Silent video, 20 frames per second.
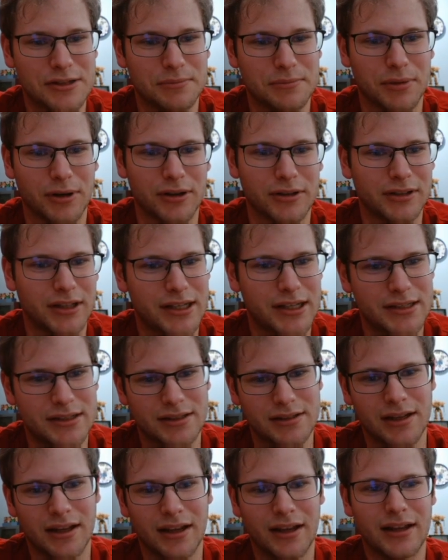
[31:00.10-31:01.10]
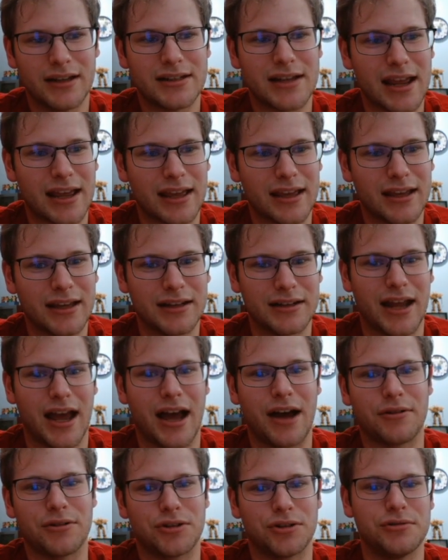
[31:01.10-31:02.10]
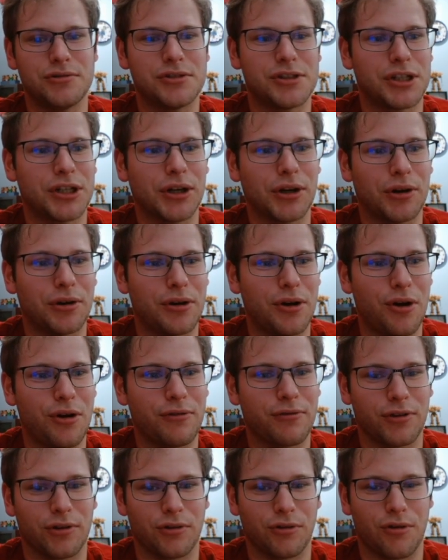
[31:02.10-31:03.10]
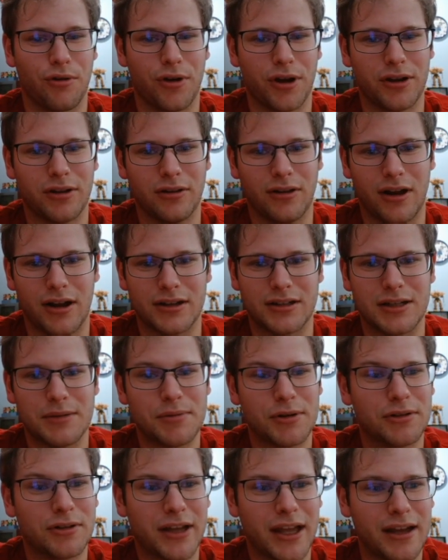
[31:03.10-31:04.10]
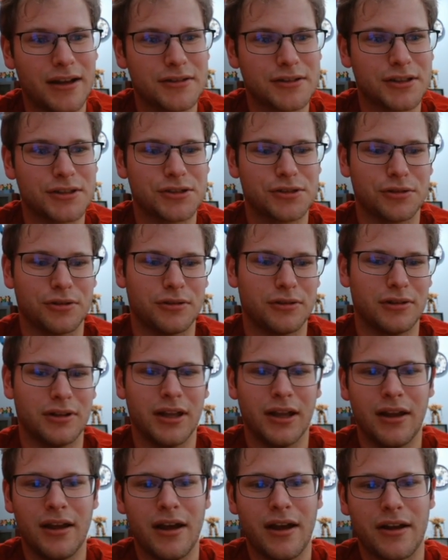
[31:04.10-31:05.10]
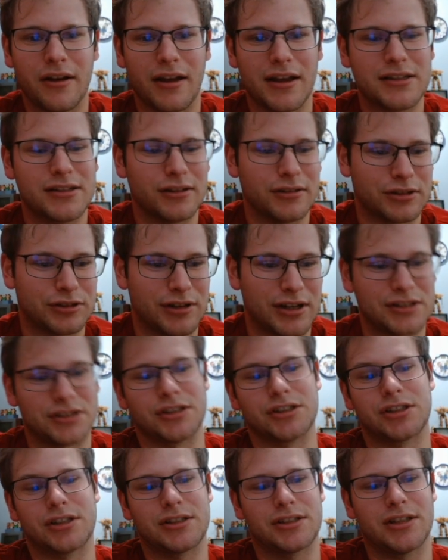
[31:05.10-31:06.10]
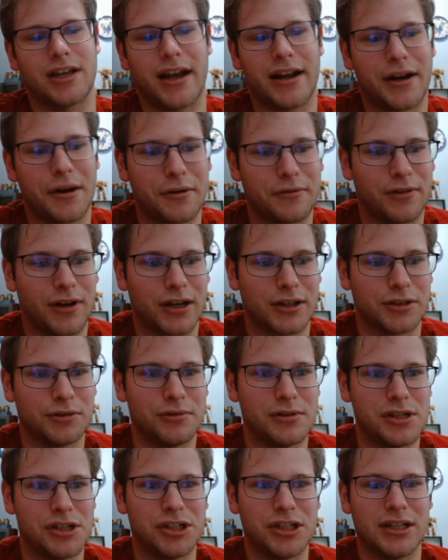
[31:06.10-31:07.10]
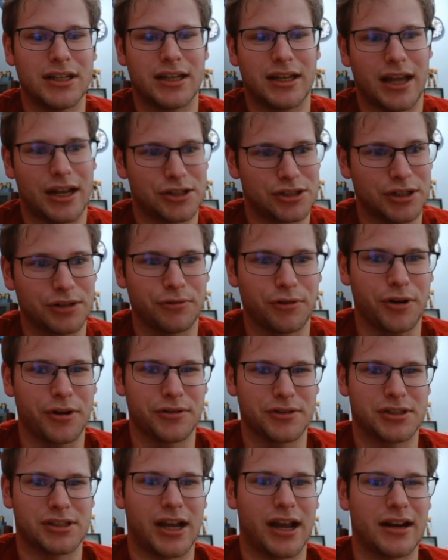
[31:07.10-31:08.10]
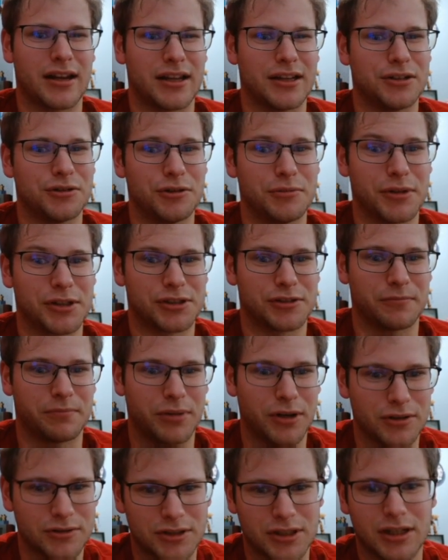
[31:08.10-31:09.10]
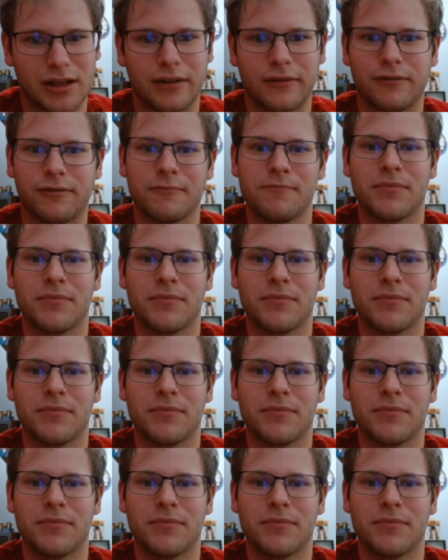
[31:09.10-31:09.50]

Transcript: burn list, taking it down 2-0 over Royal on typical Chaos control. Nice little transition side out of Hakutoji, catching Royal siding into a bunch of burn stuff,